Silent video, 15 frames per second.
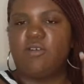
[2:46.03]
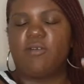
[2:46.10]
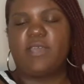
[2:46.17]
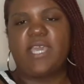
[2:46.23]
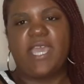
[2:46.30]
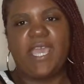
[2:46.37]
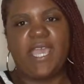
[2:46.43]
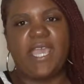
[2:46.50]

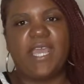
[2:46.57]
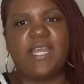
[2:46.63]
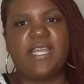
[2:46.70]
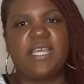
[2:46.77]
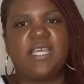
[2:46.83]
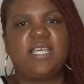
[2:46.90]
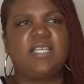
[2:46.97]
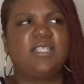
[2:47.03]

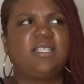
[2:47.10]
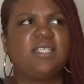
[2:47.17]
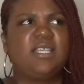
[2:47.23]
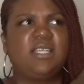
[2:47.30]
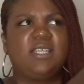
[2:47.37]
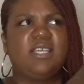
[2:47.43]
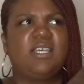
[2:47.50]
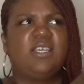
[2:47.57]
Candace,
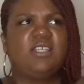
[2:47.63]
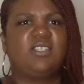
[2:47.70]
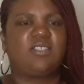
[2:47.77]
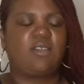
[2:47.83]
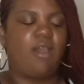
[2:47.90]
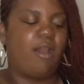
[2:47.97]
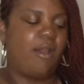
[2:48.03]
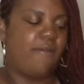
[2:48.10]
and
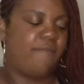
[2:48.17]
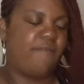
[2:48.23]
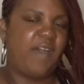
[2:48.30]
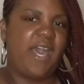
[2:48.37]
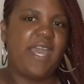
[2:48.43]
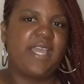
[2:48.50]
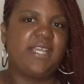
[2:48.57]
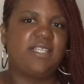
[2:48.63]
start
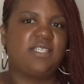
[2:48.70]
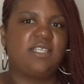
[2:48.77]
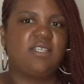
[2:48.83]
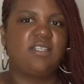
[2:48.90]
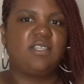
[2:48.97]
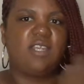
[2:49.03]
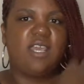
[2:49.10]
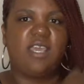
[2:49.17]
fights,
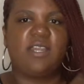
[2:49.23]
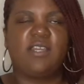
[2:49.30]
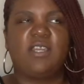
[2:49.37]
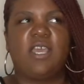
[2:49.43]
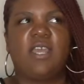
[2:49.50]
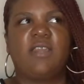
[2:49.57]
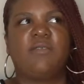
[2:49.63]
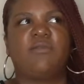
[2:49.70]

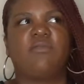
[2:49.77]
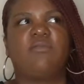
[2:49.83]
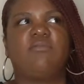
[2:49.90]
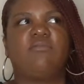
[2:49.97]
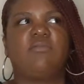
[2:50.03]
and